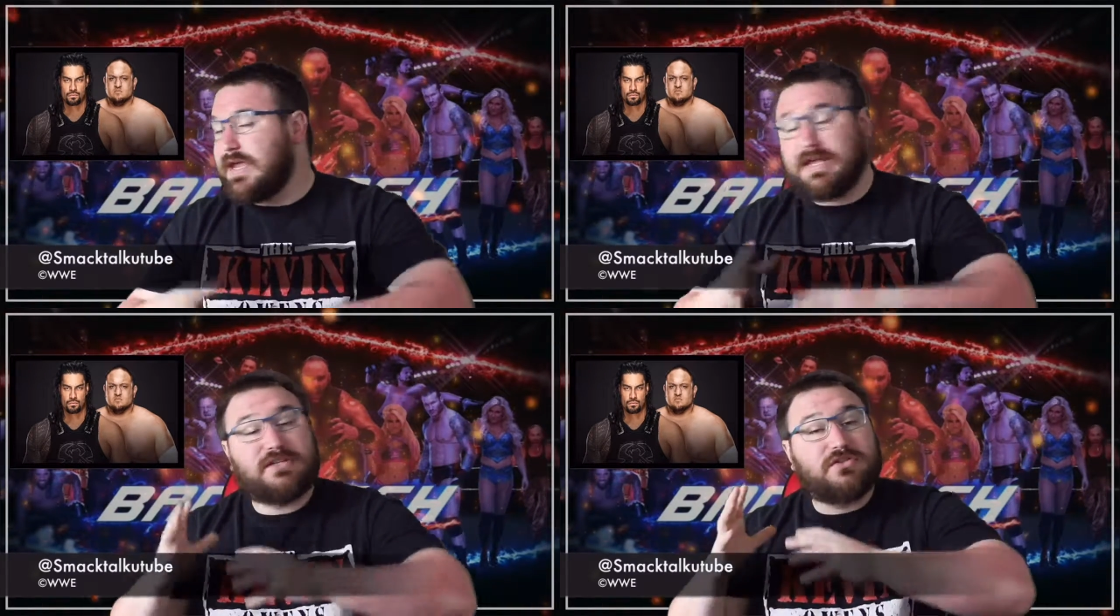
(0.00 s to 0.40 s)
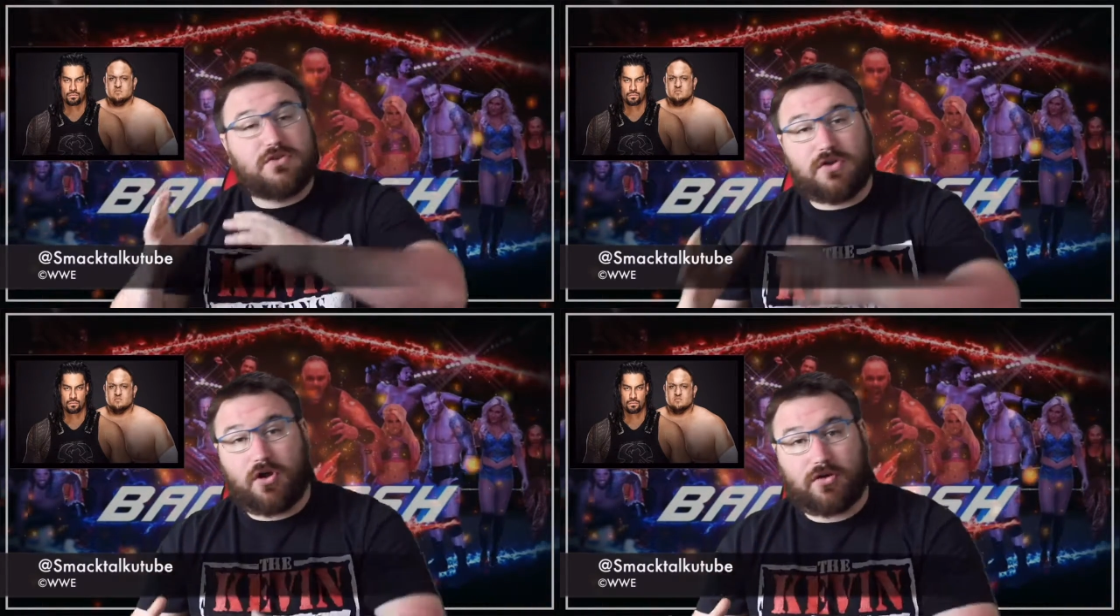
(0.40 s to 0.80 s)
He's
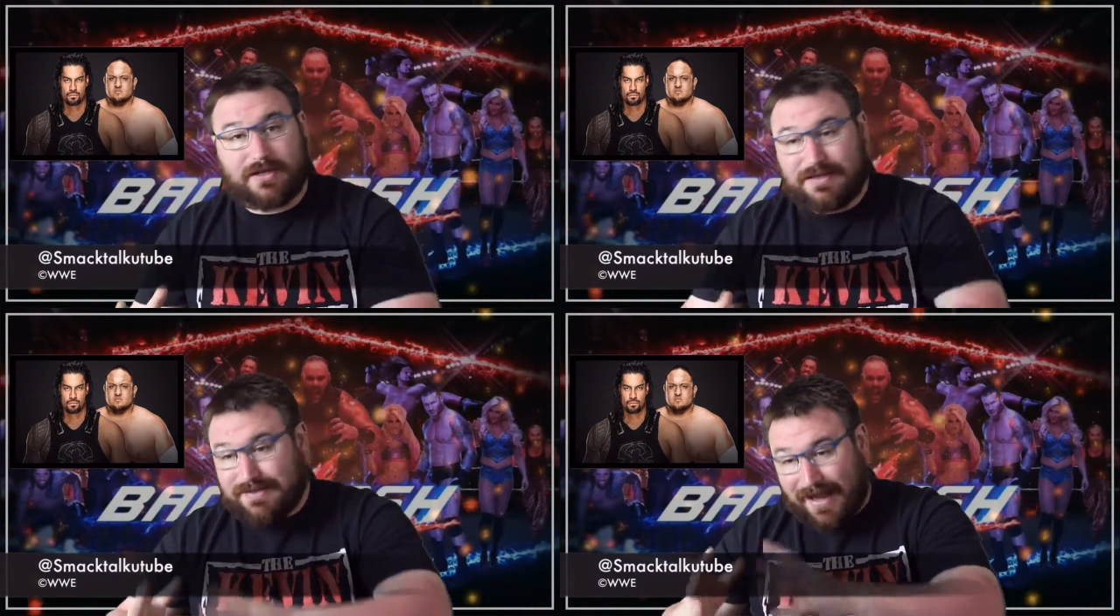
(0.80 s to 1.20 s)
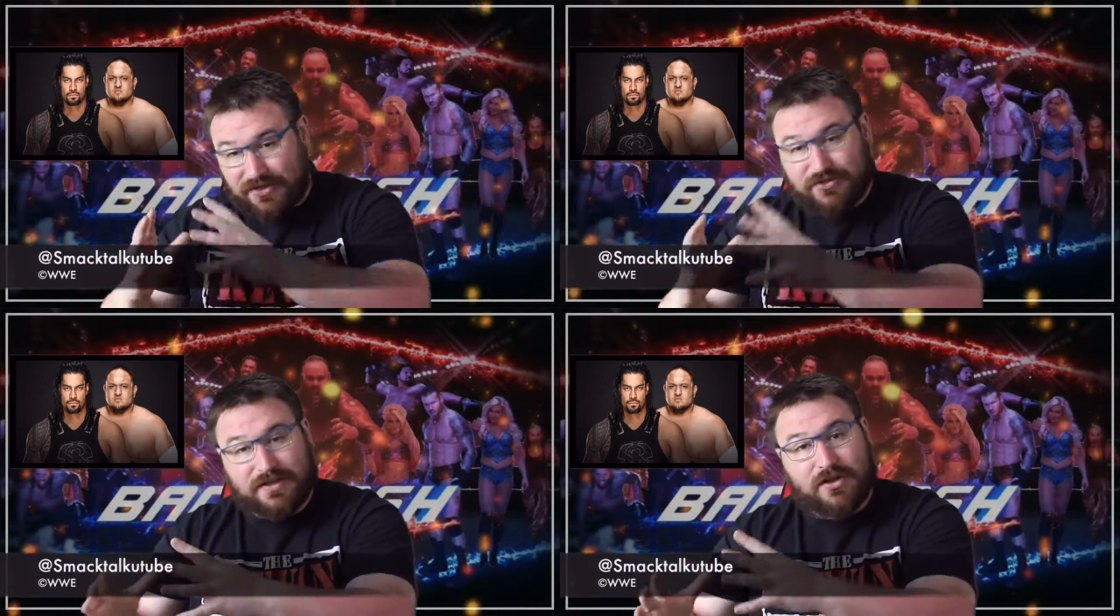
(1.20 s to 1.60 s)
not. He's
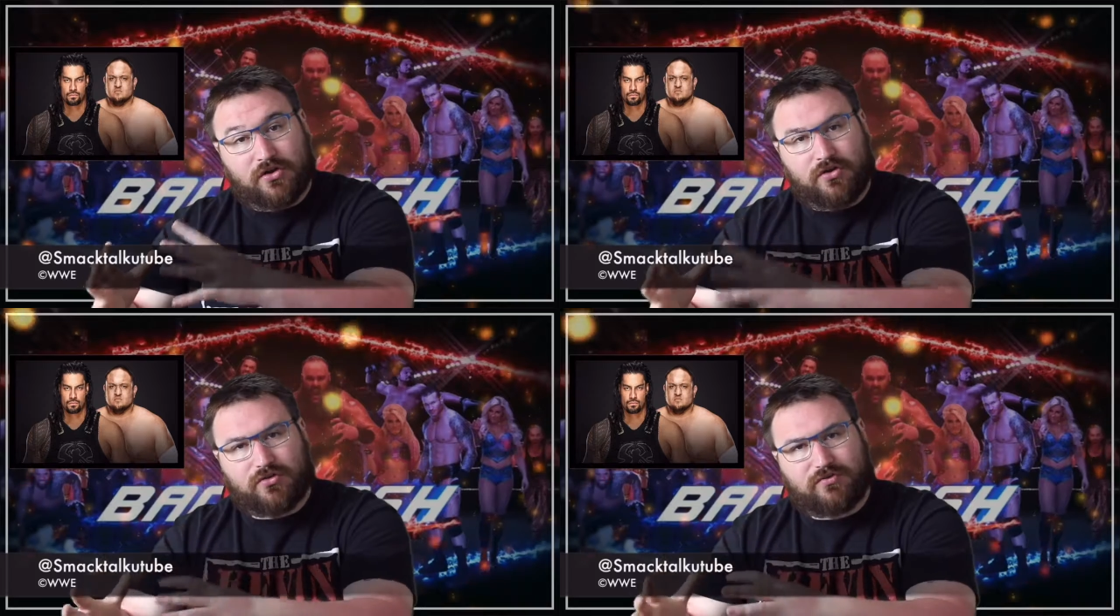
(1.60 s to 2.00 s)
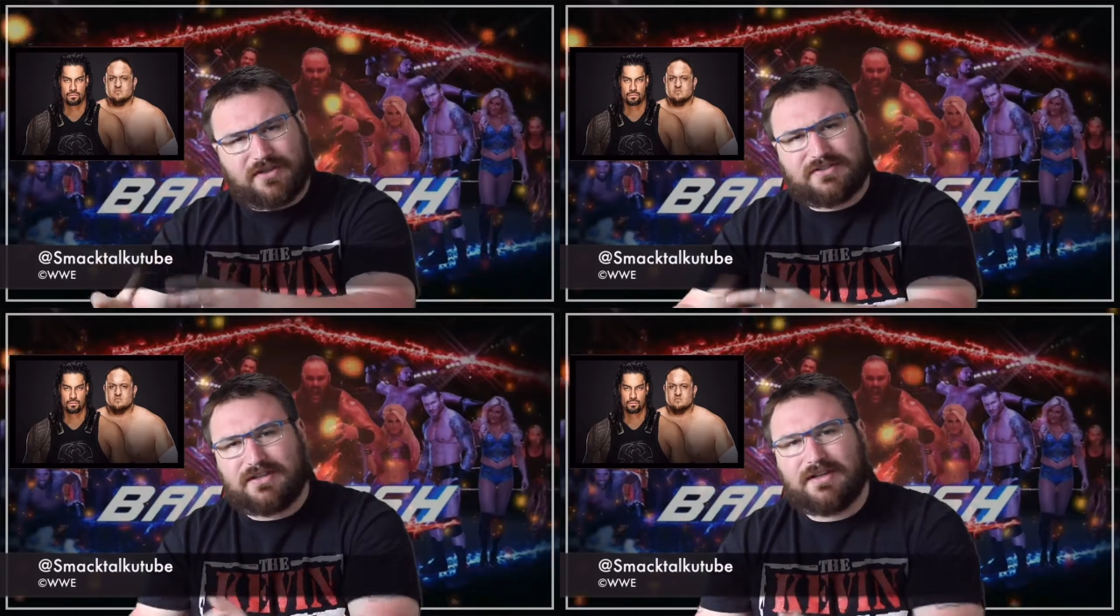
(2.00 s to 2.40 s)
actually a good
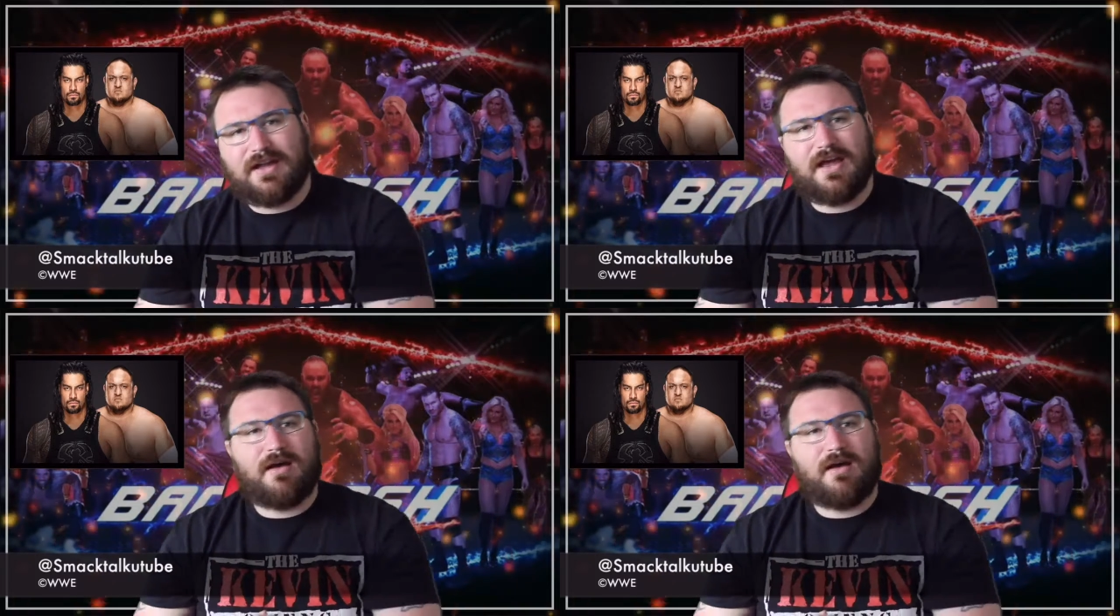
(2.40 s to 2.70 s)
wrestler.